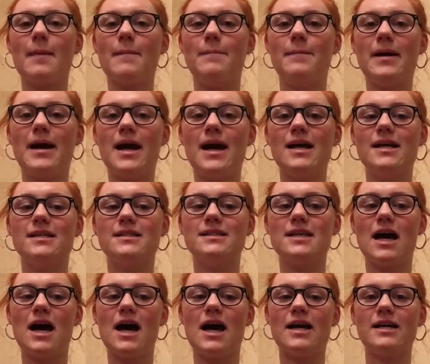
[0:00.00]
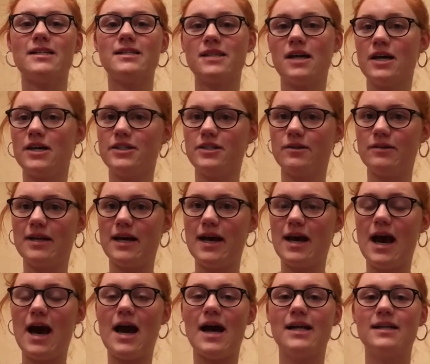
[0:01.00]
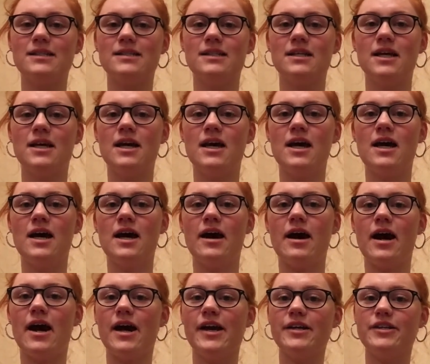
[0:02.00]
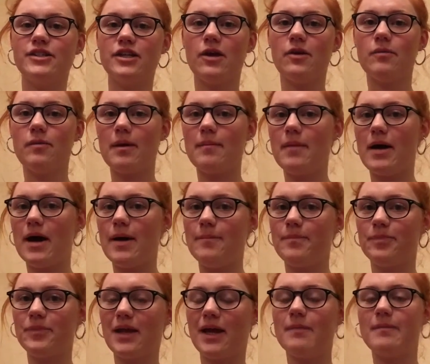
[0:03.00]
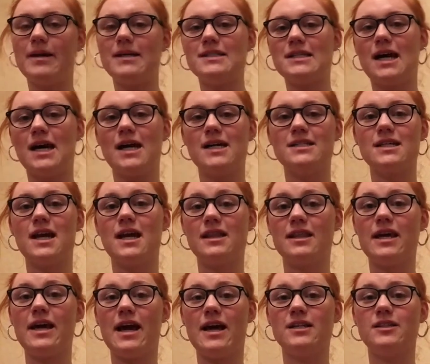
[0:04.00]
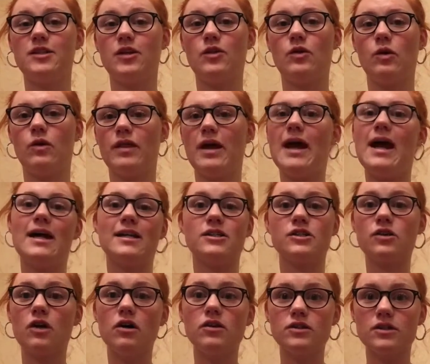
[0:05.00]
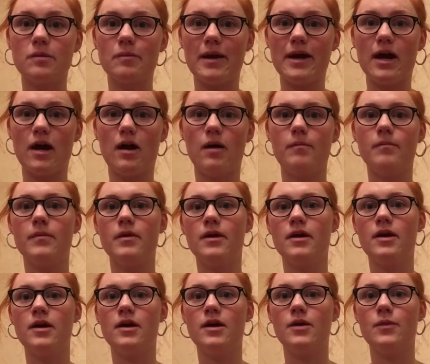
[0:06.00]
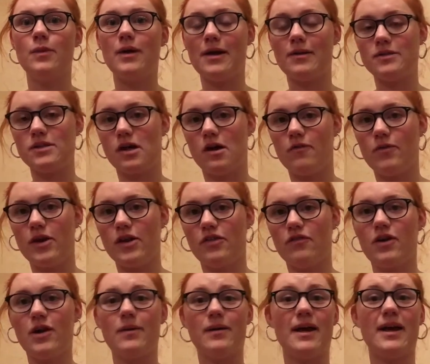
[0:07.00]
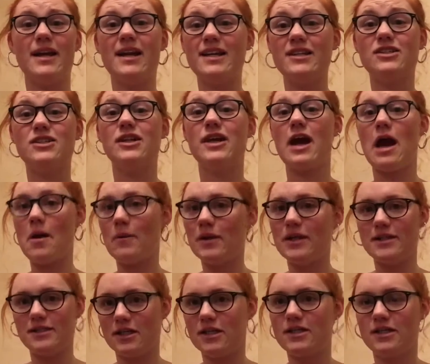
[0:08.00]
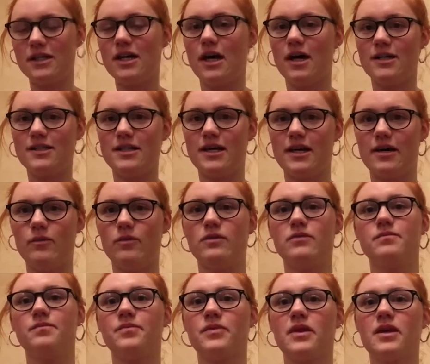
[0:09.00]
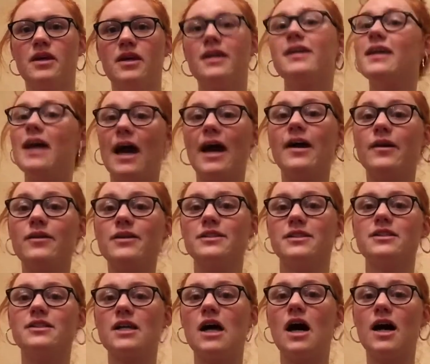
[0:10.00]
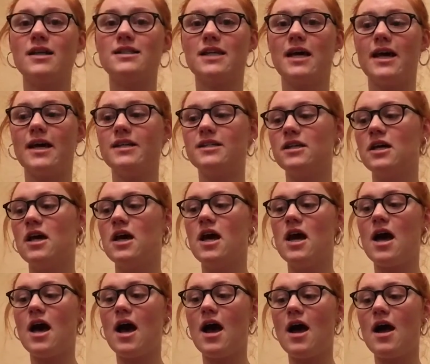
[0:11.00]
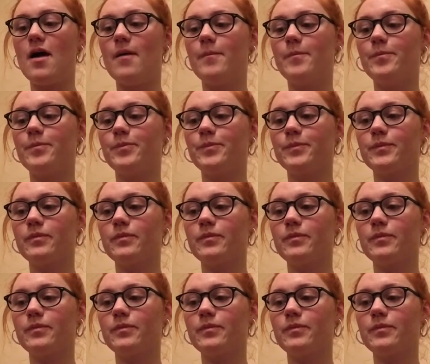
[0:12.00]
But I started doing it and I showed my mum and my dad, and they actually thought that I had a scald on my arm while I was halfway through, and I literally only just started. I only just started. But